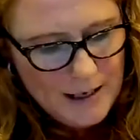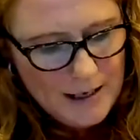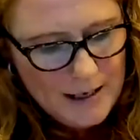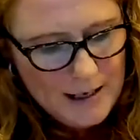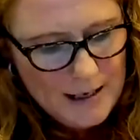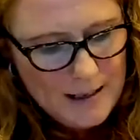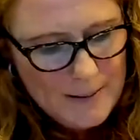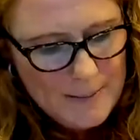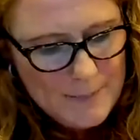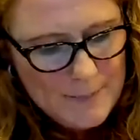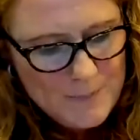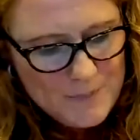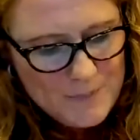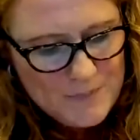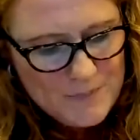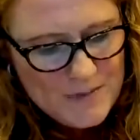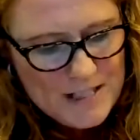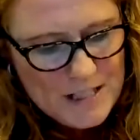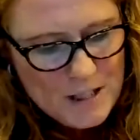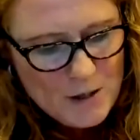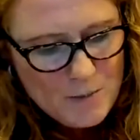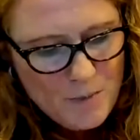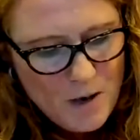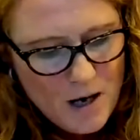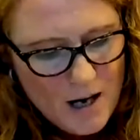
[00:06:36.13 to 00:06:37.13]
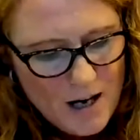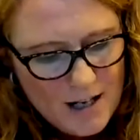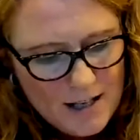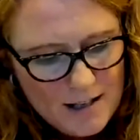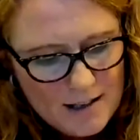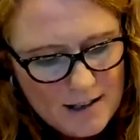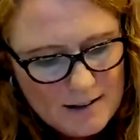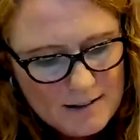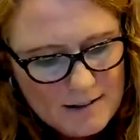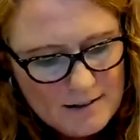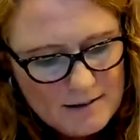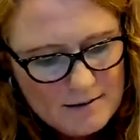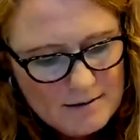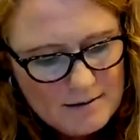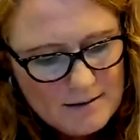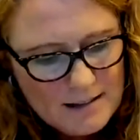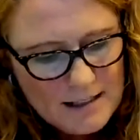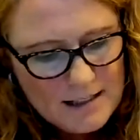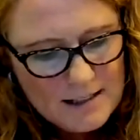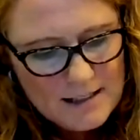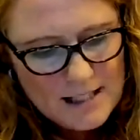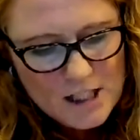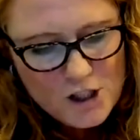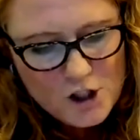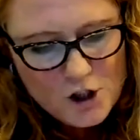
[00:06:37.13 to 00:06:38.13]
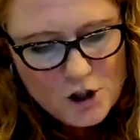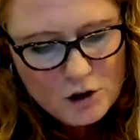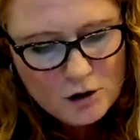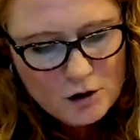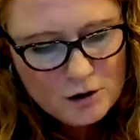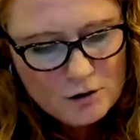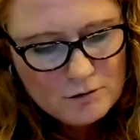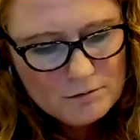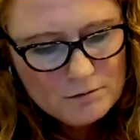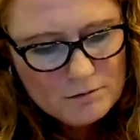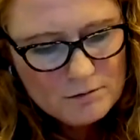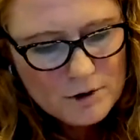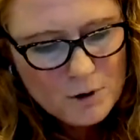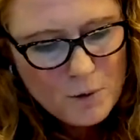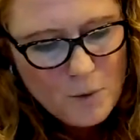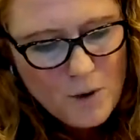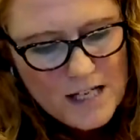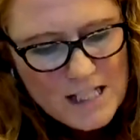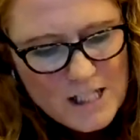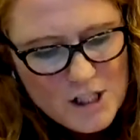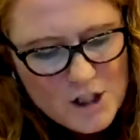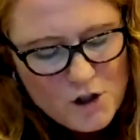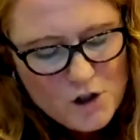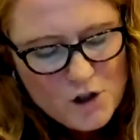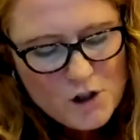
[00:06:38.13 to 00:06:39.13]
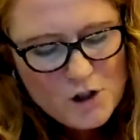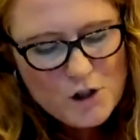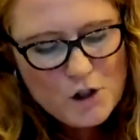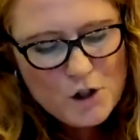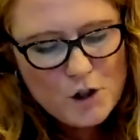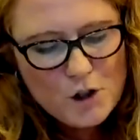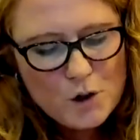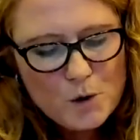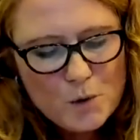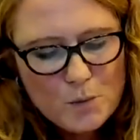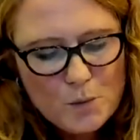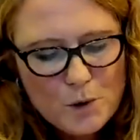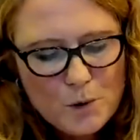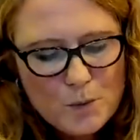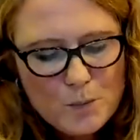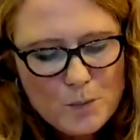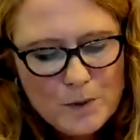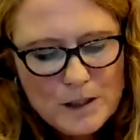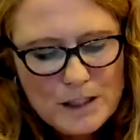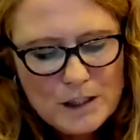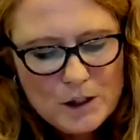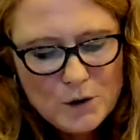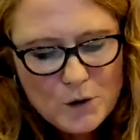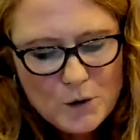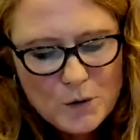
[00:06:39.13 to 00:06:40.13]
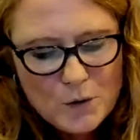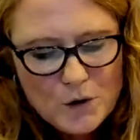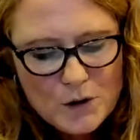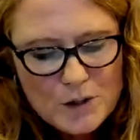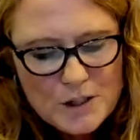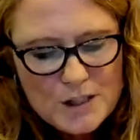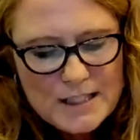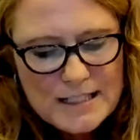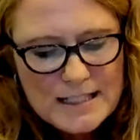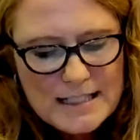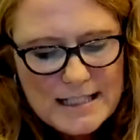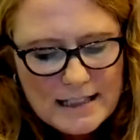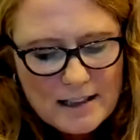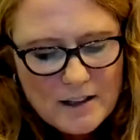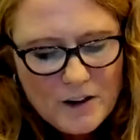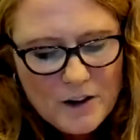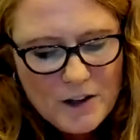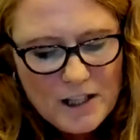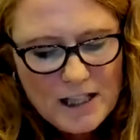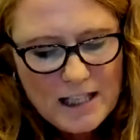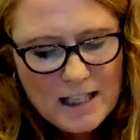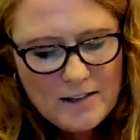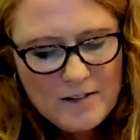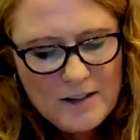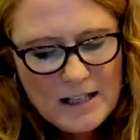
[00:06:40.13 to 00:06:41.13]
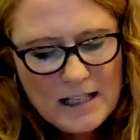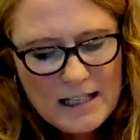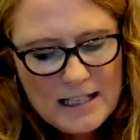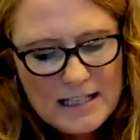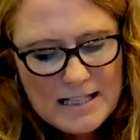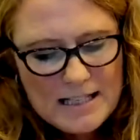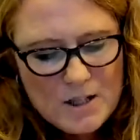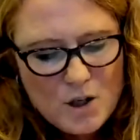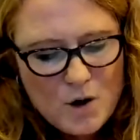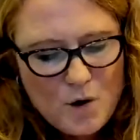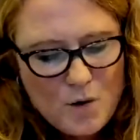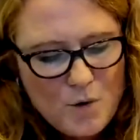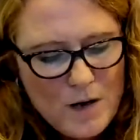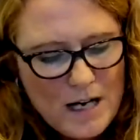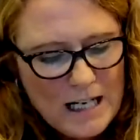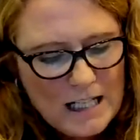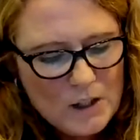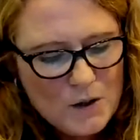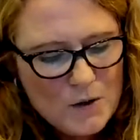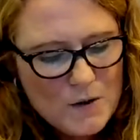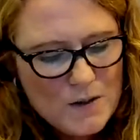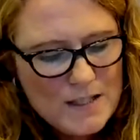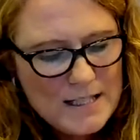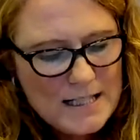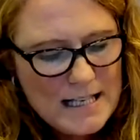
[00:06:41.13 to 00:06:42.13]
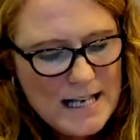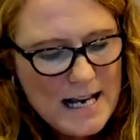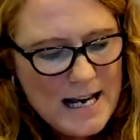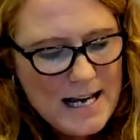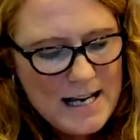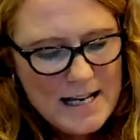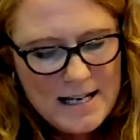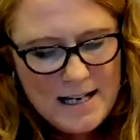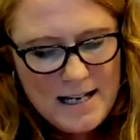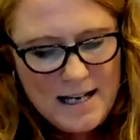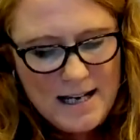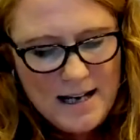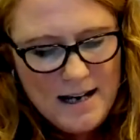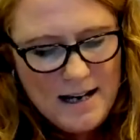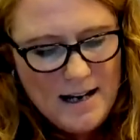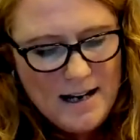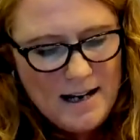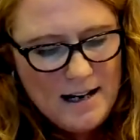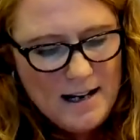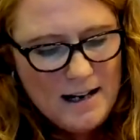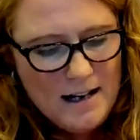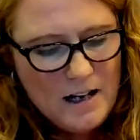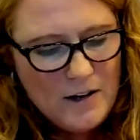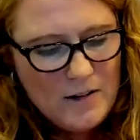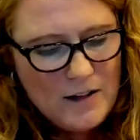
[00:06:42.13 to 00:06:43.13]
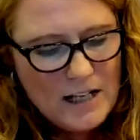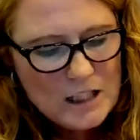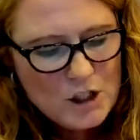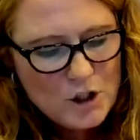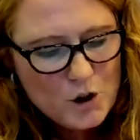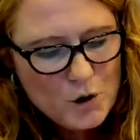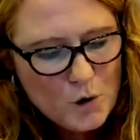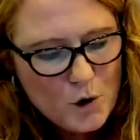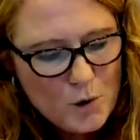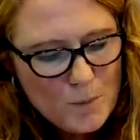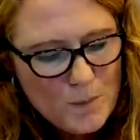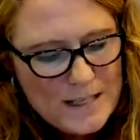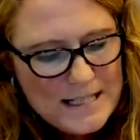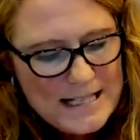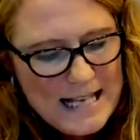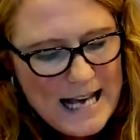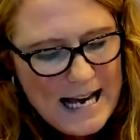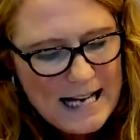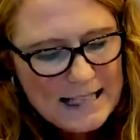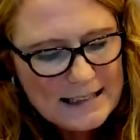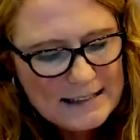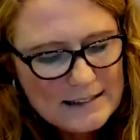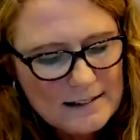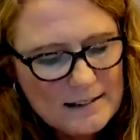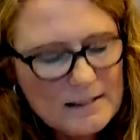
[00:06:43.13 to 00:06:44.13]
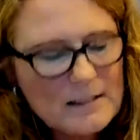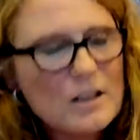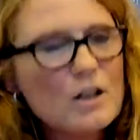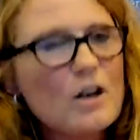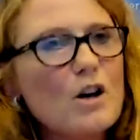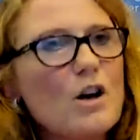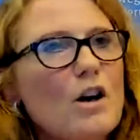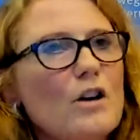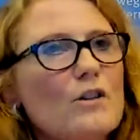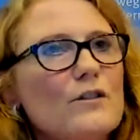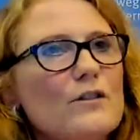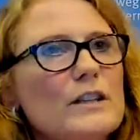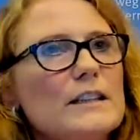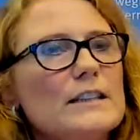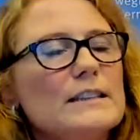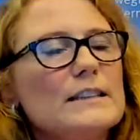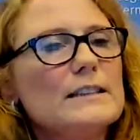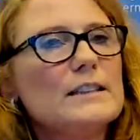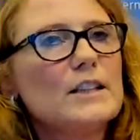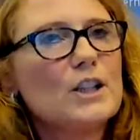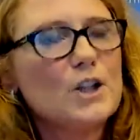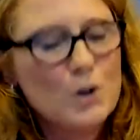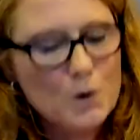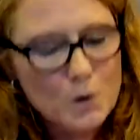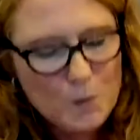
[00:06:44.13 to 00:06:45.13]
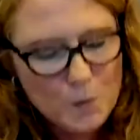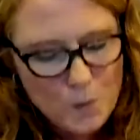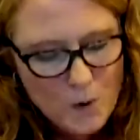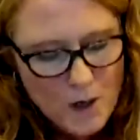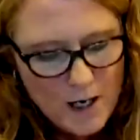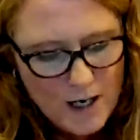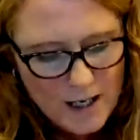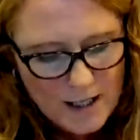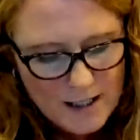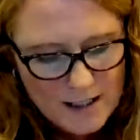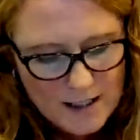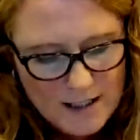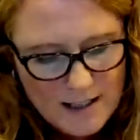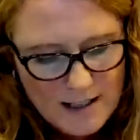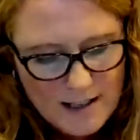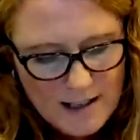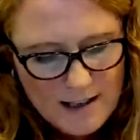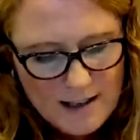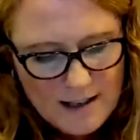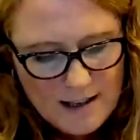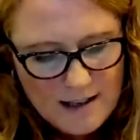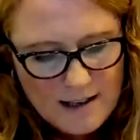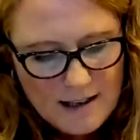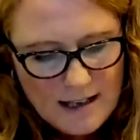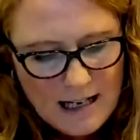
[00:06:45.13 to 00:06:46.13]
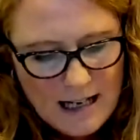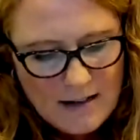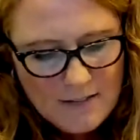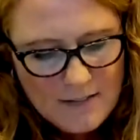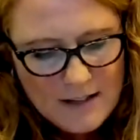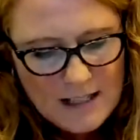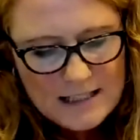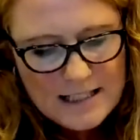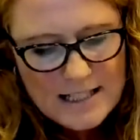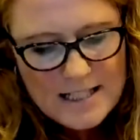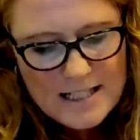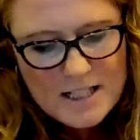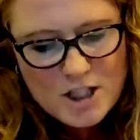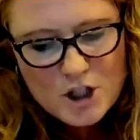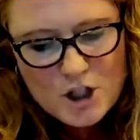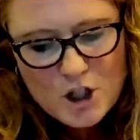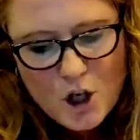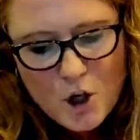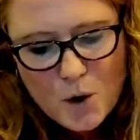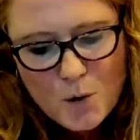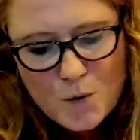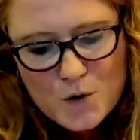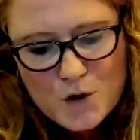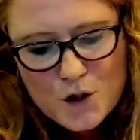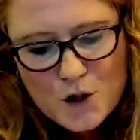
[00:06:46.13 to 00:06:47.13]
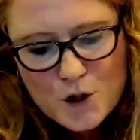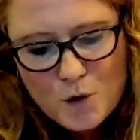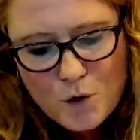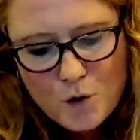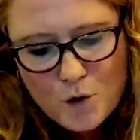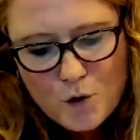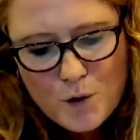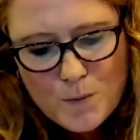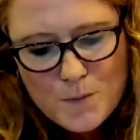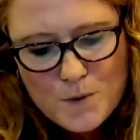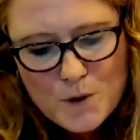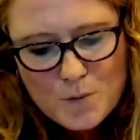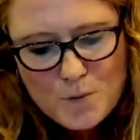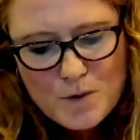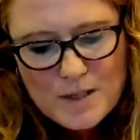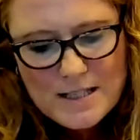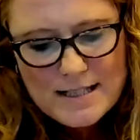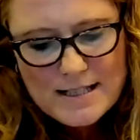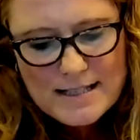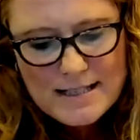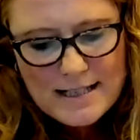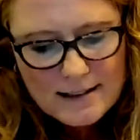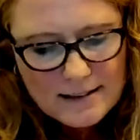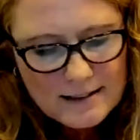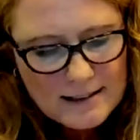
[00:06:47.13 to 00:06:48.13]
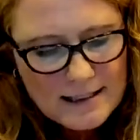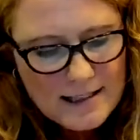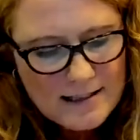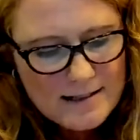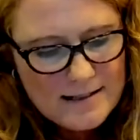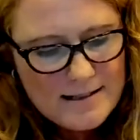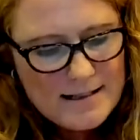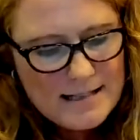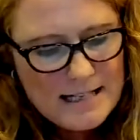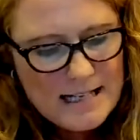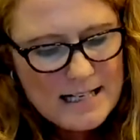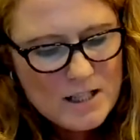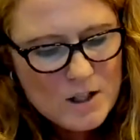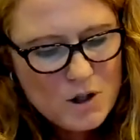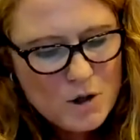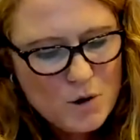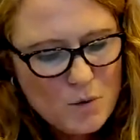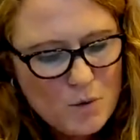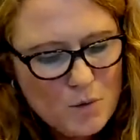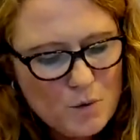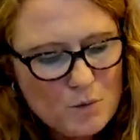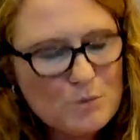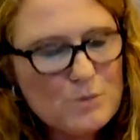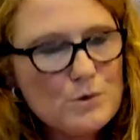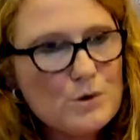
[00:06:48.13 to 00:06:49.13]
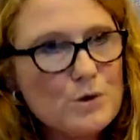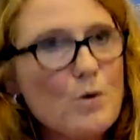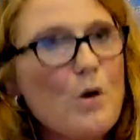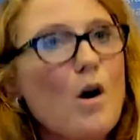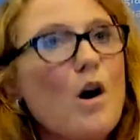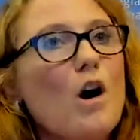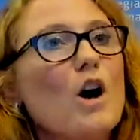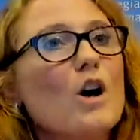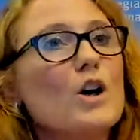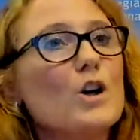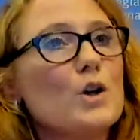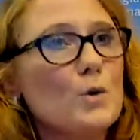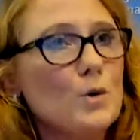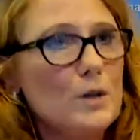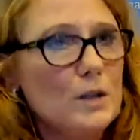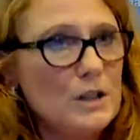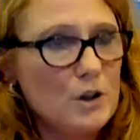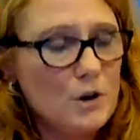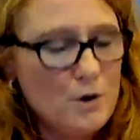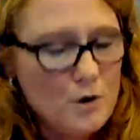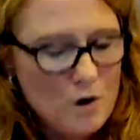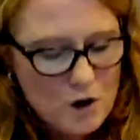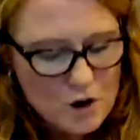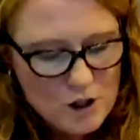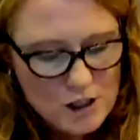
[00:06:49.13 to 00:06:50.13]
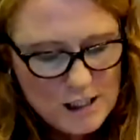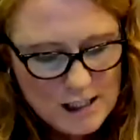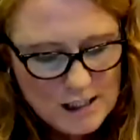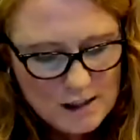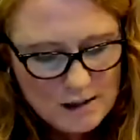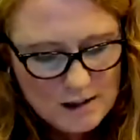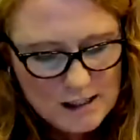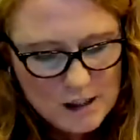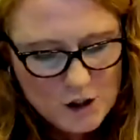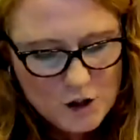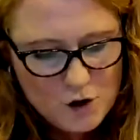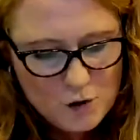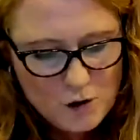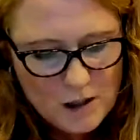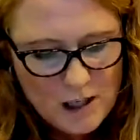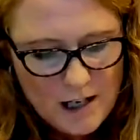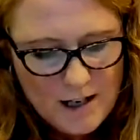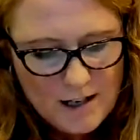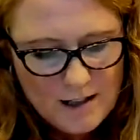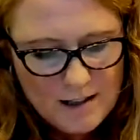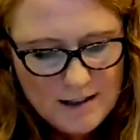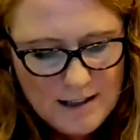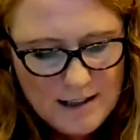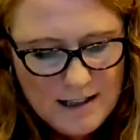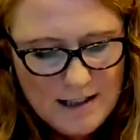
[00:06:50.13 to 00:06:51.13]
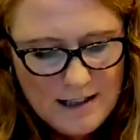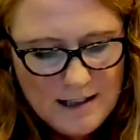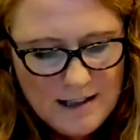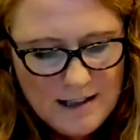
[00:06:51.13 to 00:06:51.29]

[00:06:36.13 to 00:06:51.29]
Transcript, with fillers: So my initial question to you would be, do you still think that it's correct to say that Europe has handled the COVID in a good way, and that it shows Europe's resilience, as you argue in your article in July?